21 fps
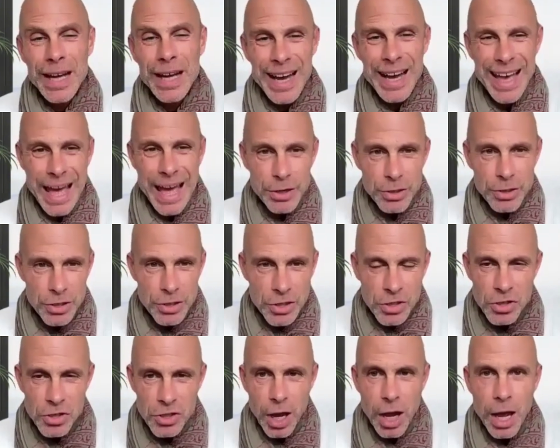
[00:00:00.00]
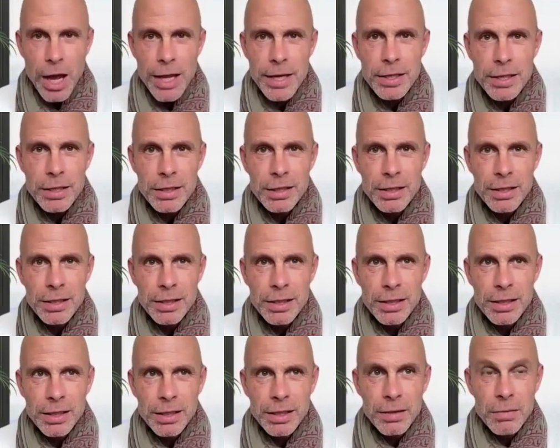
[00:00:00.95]
I had to design
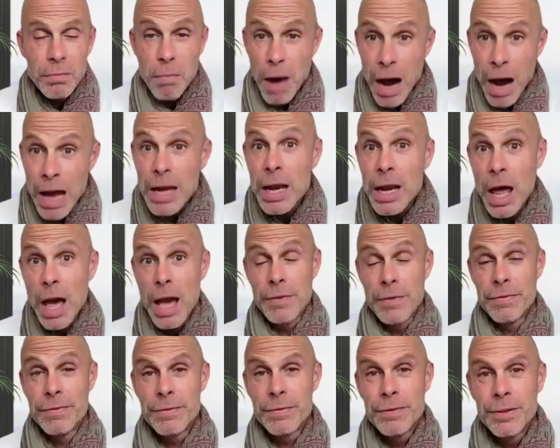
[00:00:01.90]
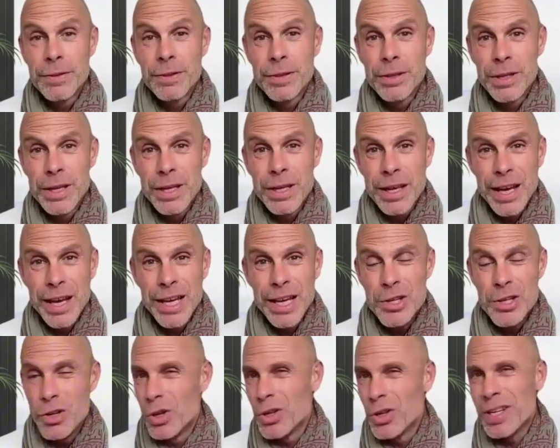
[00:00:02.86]
my life
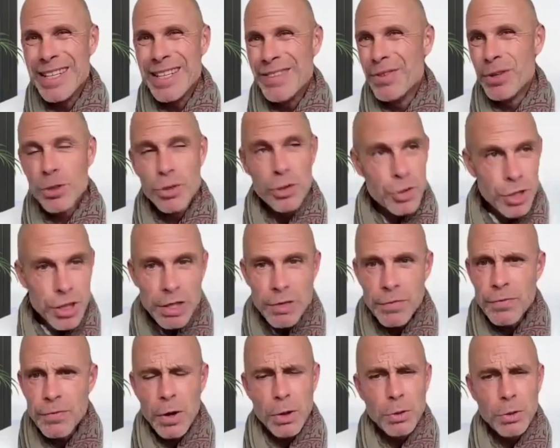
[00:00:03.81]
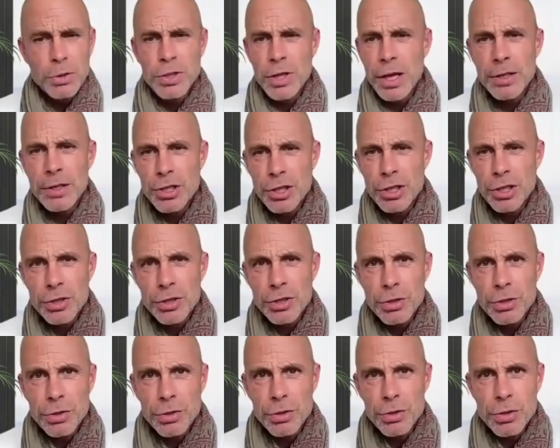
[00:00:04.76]
and not leave it to default and just
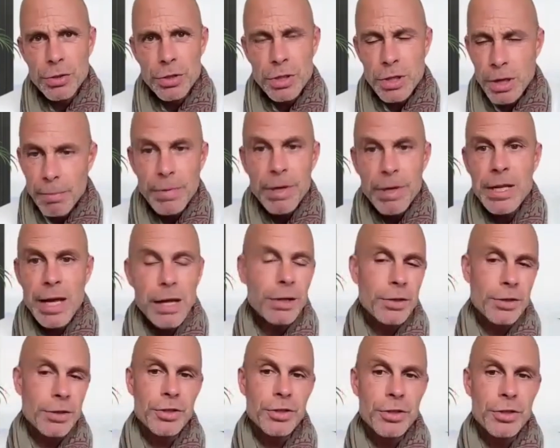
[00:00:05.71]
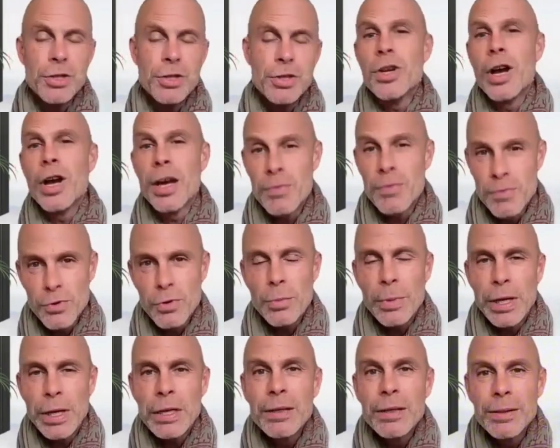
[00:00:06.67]
to somebody else to design
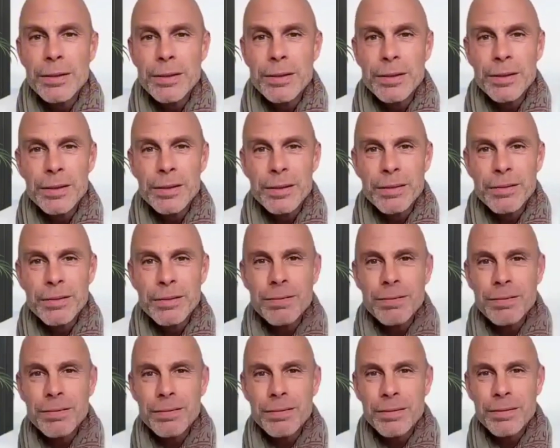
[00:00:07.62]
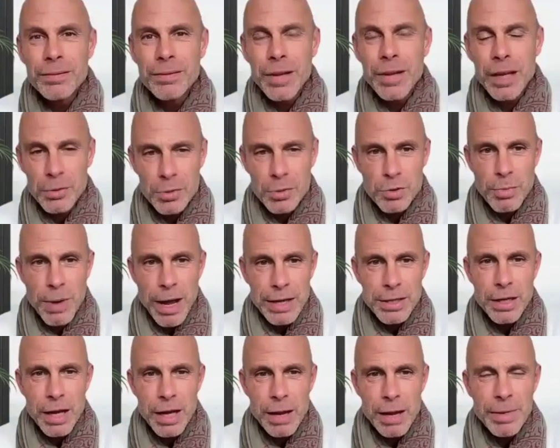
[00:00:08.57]
for me. And it was
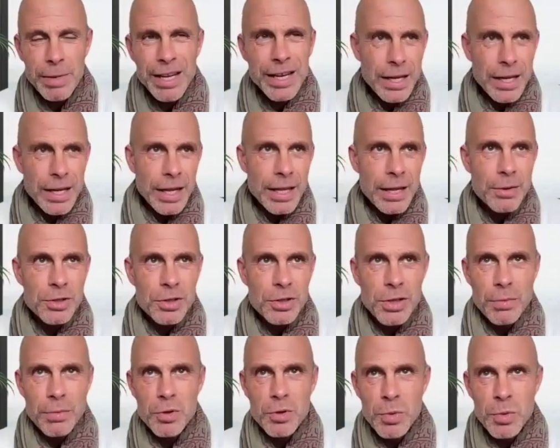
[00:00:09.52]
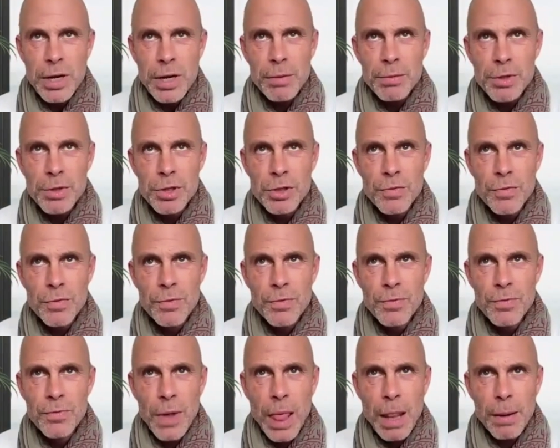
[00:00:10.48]
my time. That was when I was,
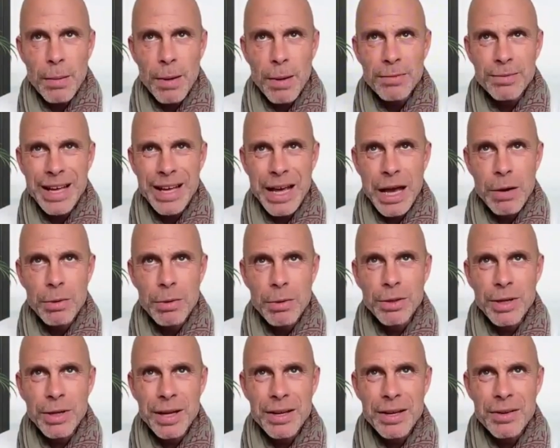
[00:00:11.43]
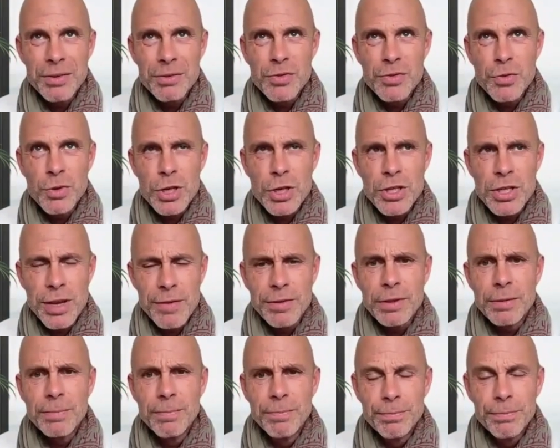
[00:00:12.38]
how old? I was
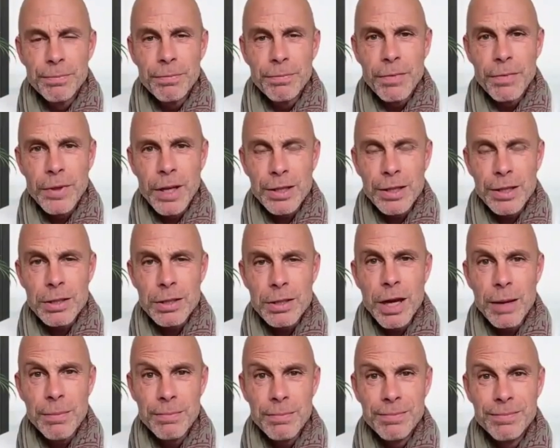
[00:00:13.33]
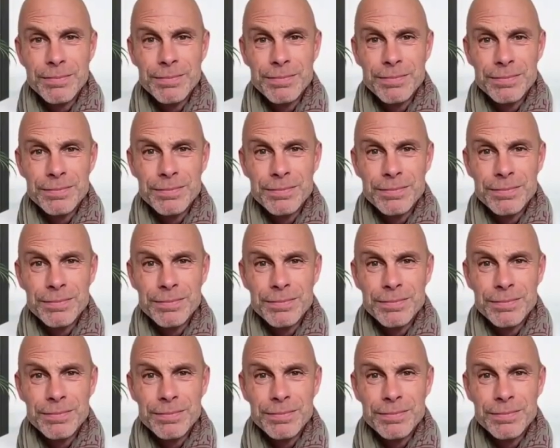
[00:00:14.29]
47 at the time. Okay.